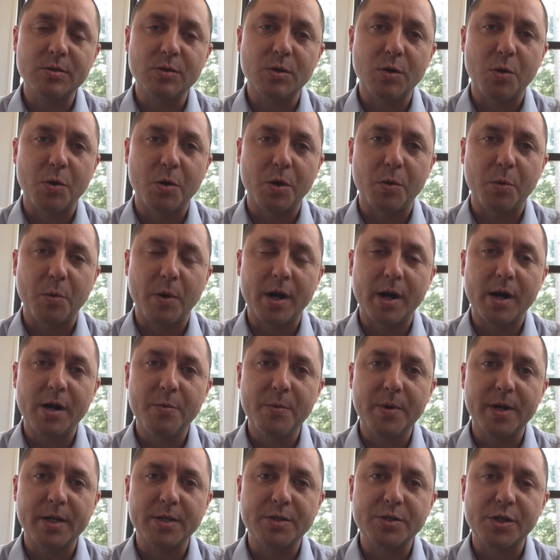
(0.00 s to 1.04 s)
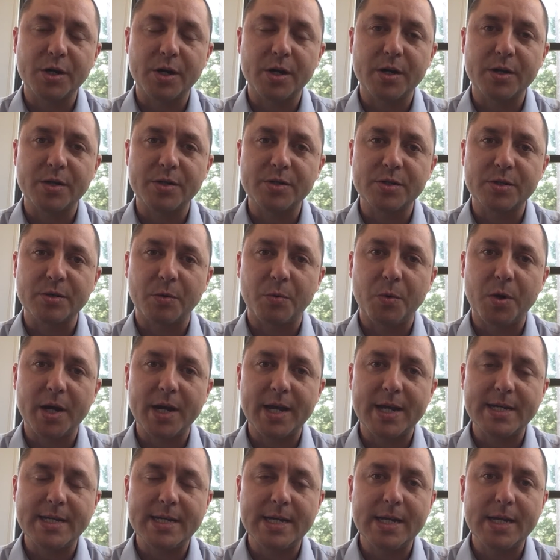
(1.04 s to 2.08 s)
or where I went to church or what I
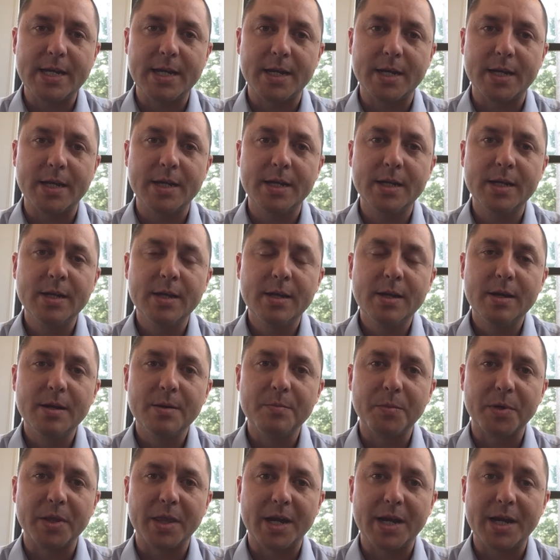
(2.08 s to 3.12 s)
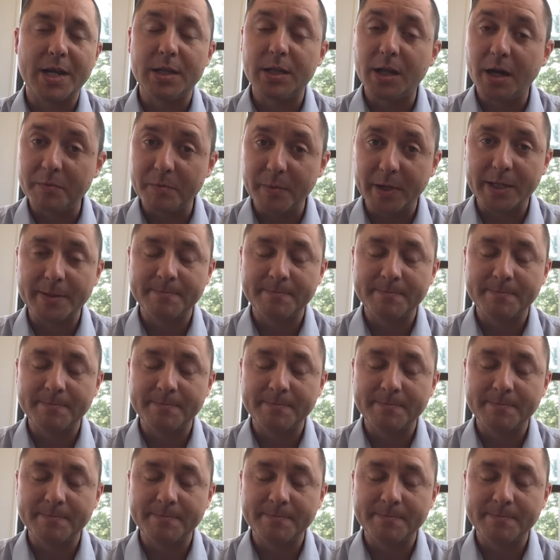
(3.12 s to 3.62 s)
did, but that He loved me